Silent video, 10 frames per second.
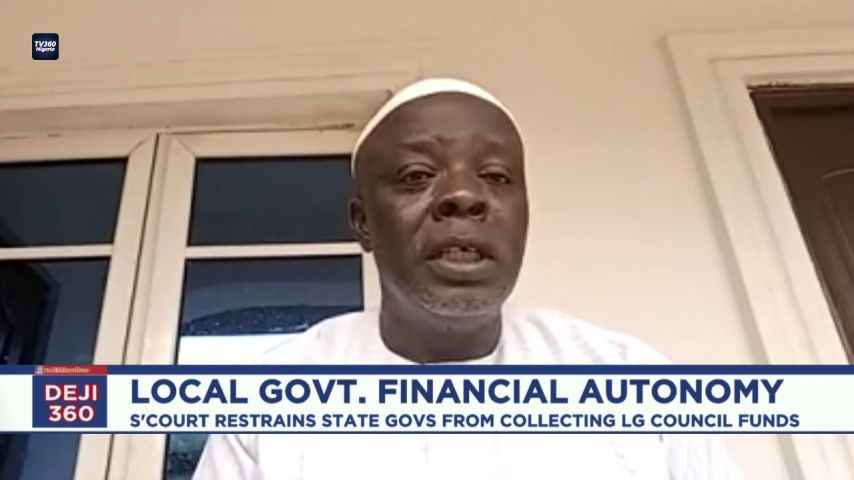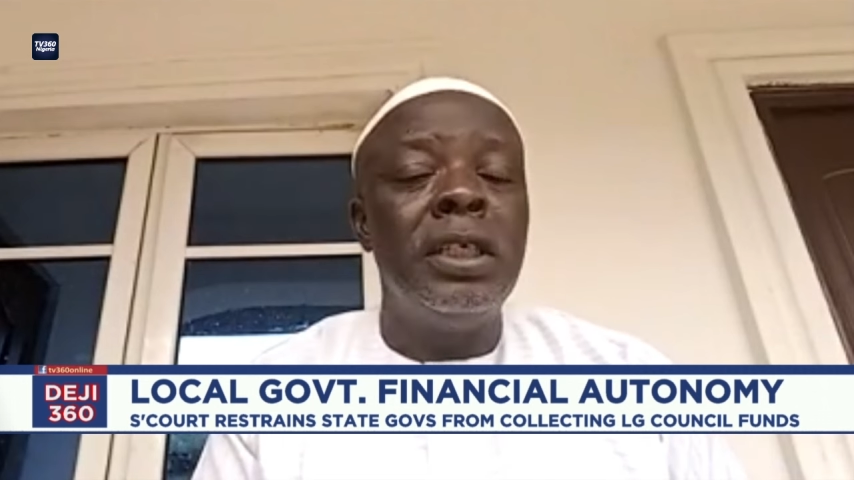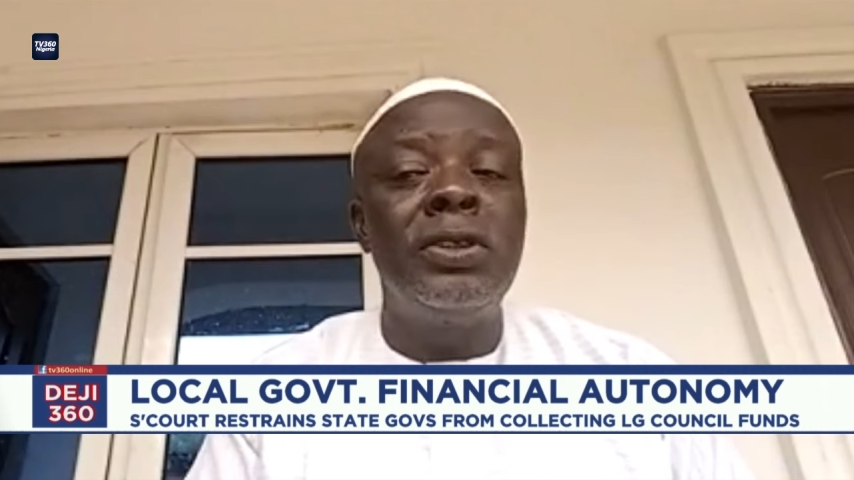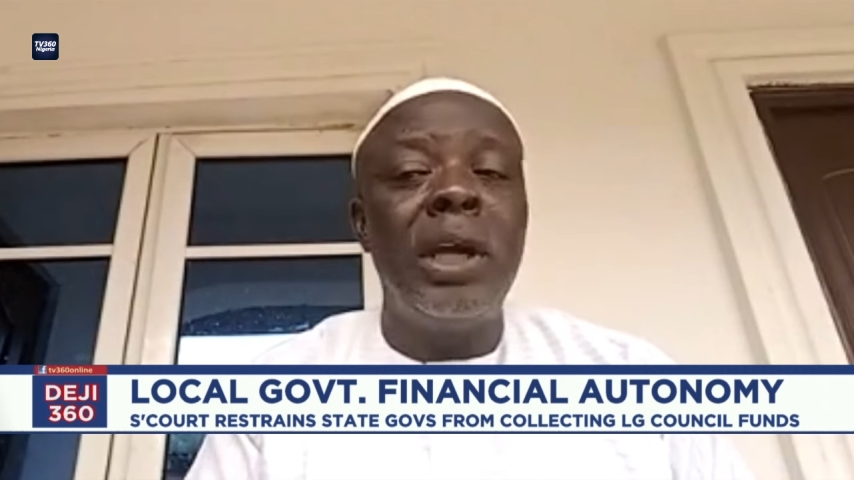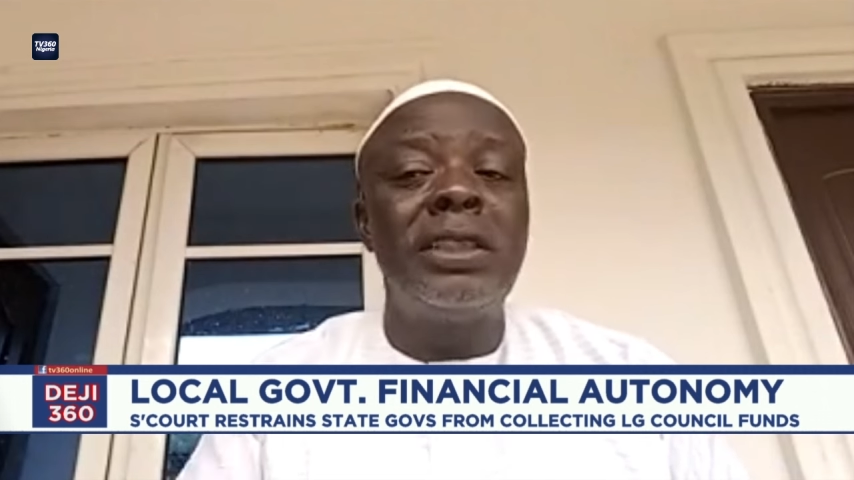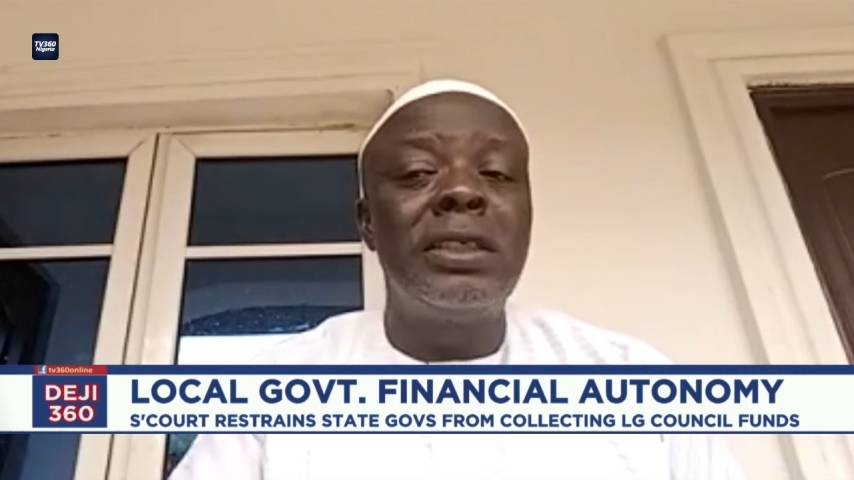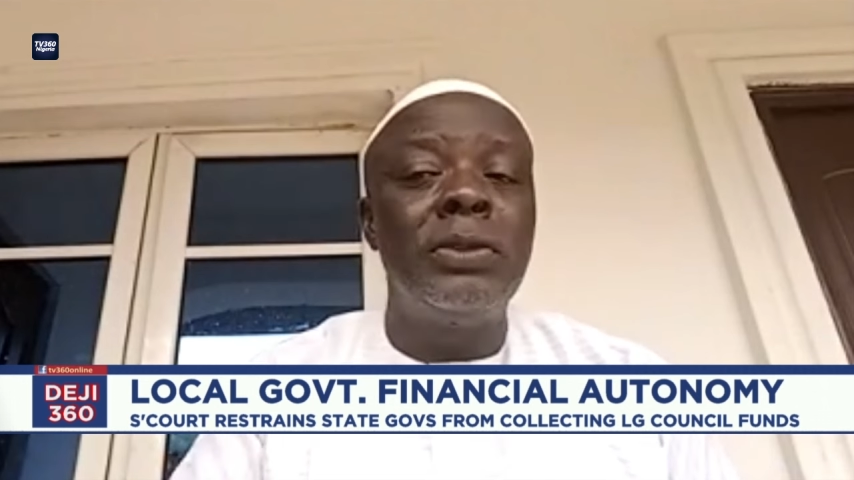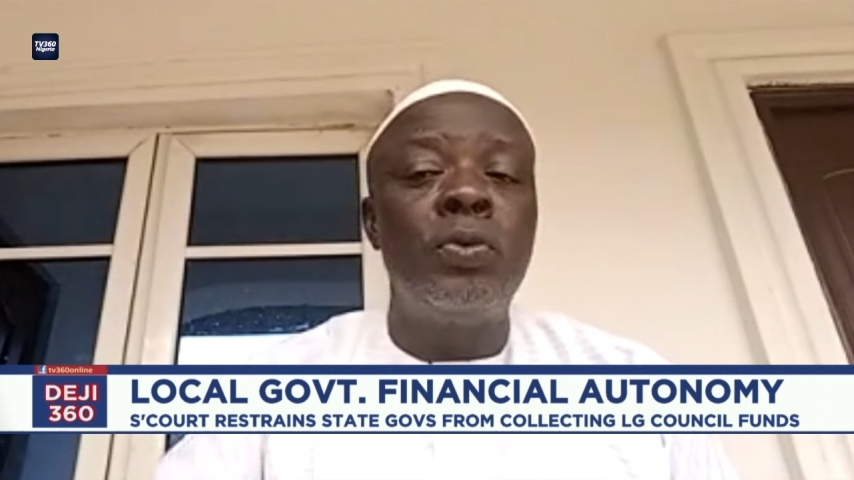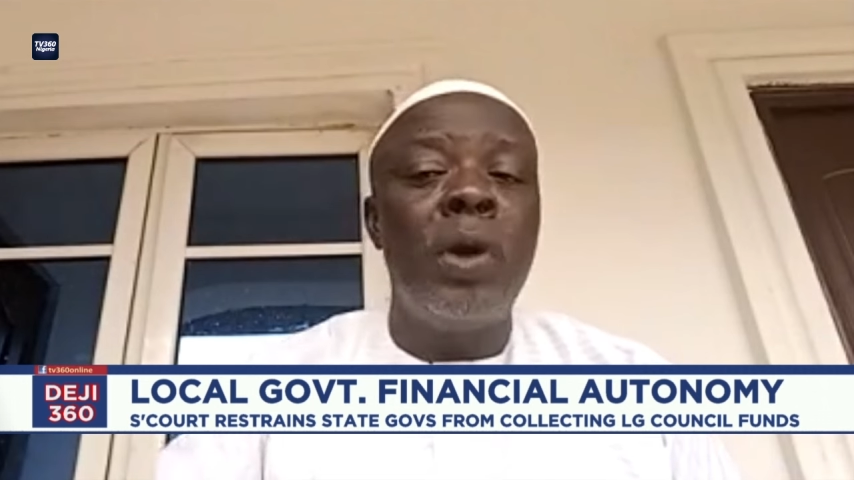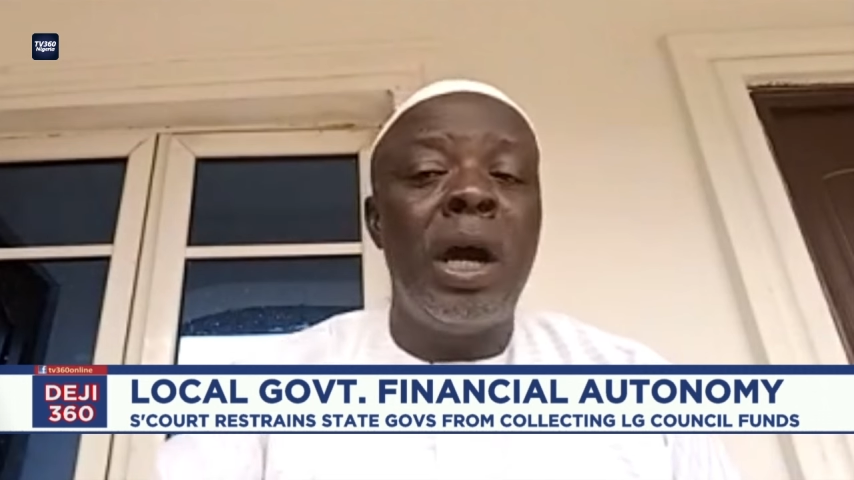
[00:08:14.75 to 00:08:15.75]
Mm. It is not
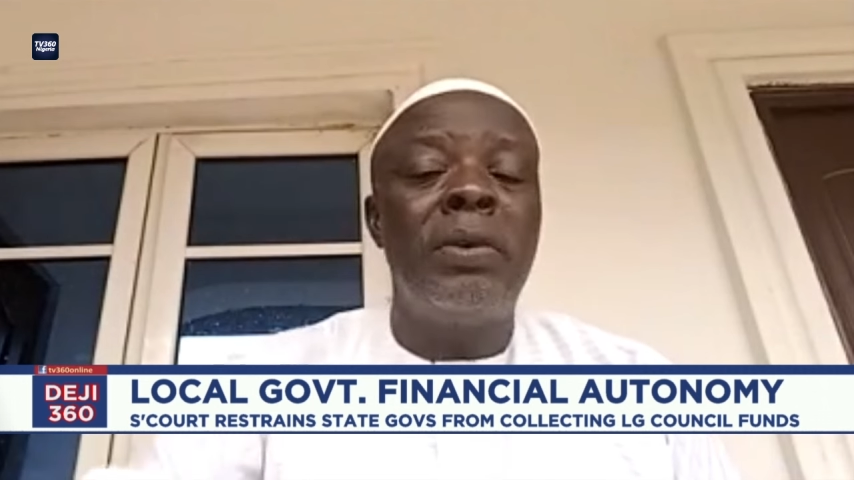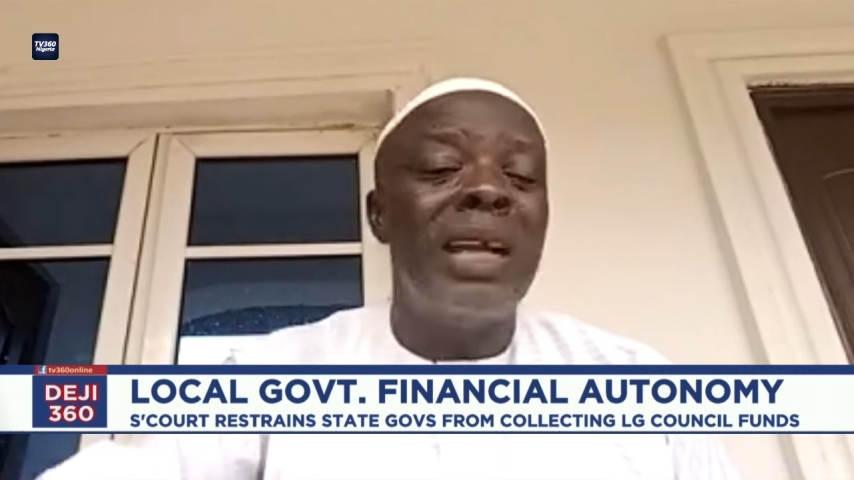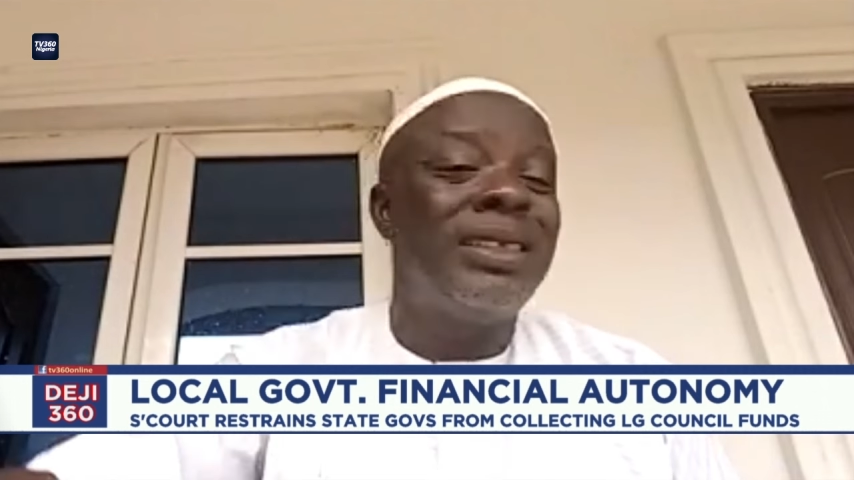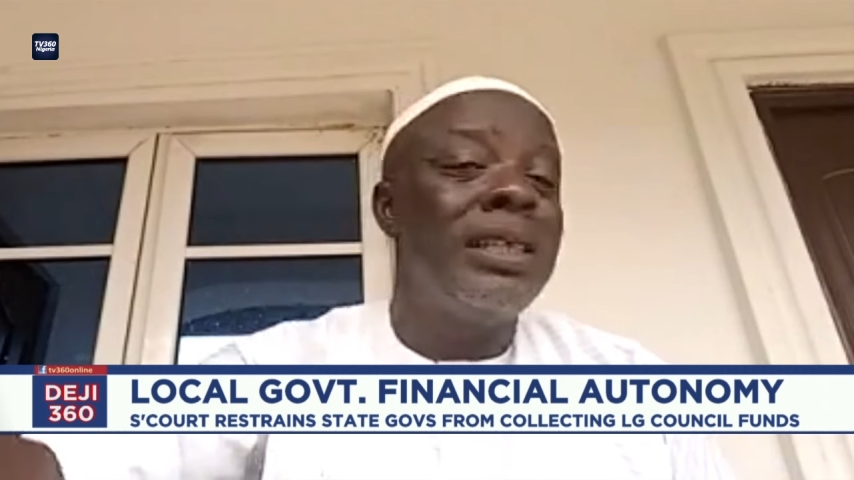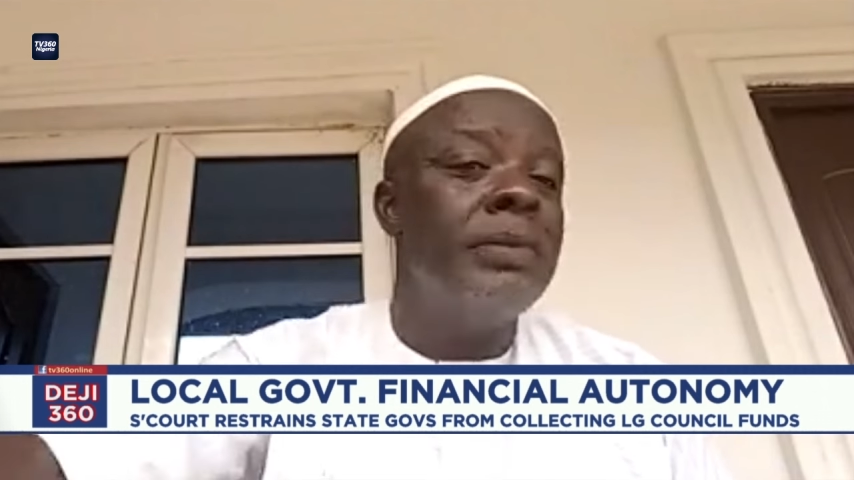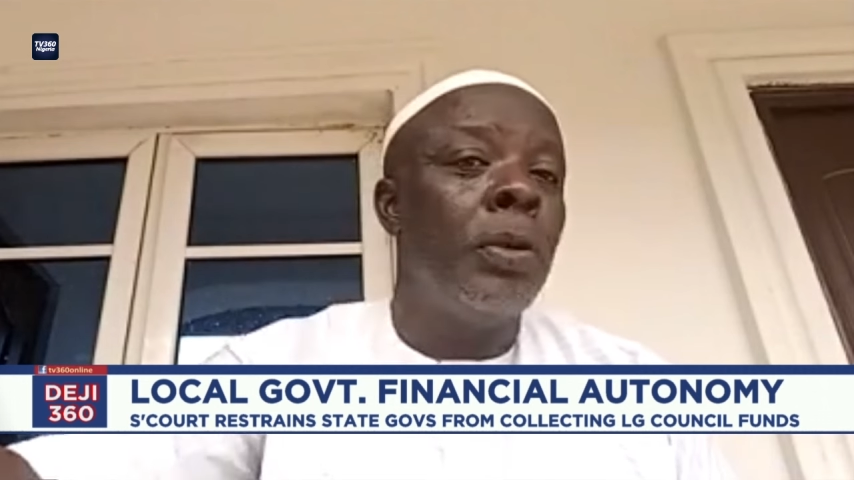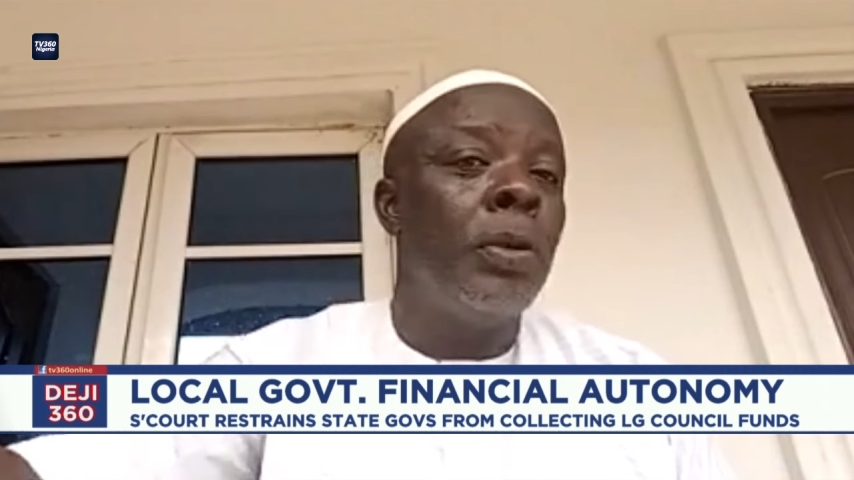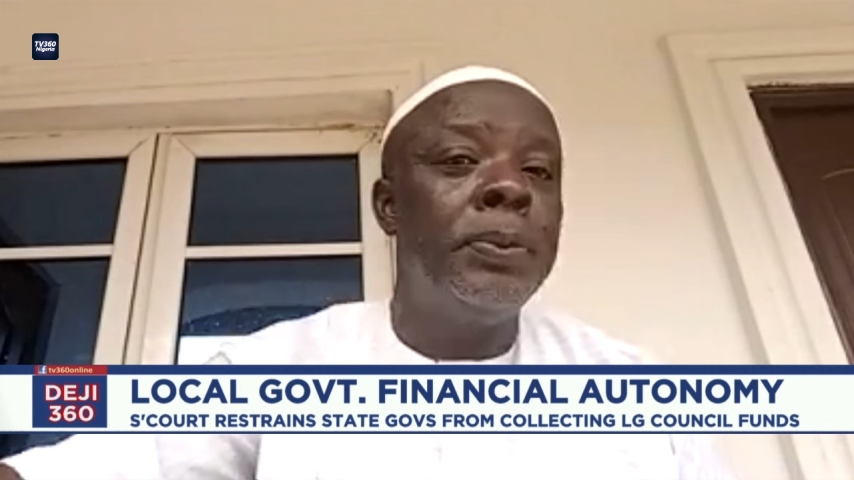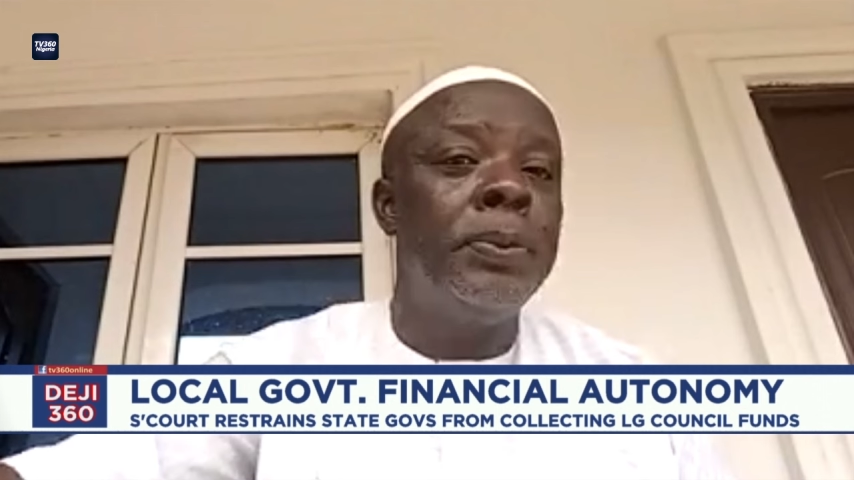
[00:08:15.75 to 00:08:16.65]
as if they'll go and write names